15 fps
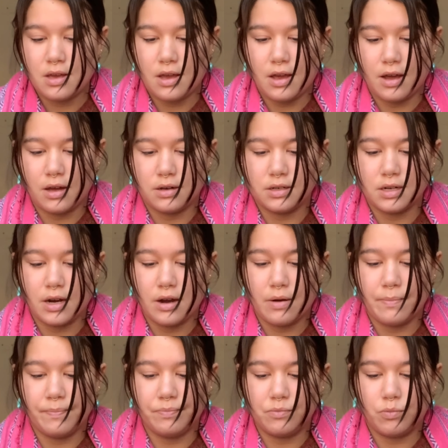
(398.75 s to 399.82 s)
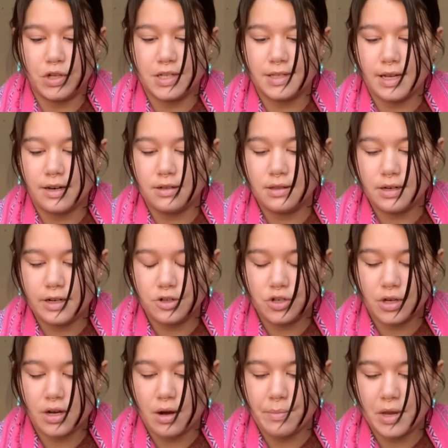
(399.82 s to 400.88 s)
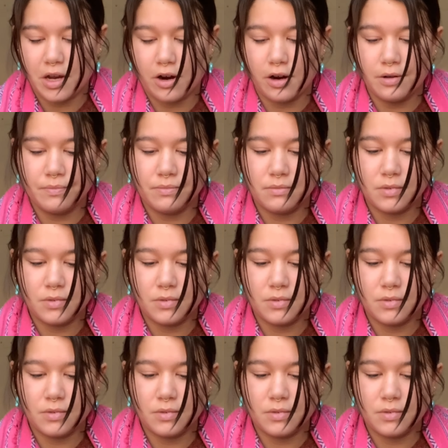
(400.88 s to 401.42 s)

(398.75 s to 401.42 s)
And um, we decided that I should come here,